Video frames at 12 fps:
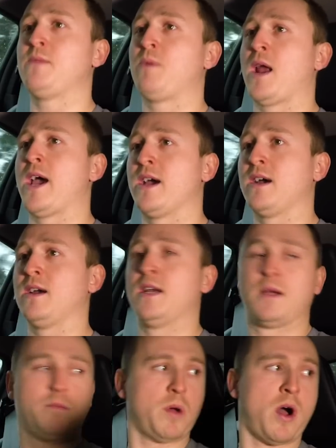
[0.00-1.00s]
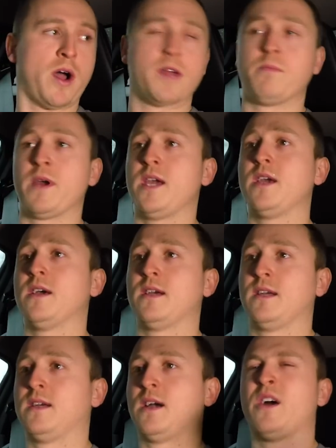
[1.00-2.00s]
player behind me.
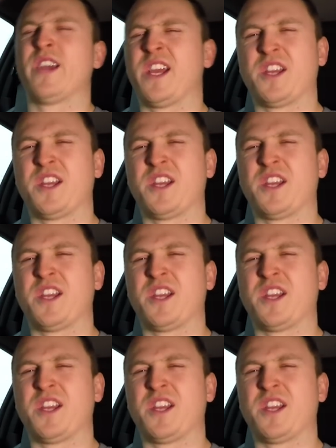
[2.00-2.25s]
Oh yeah,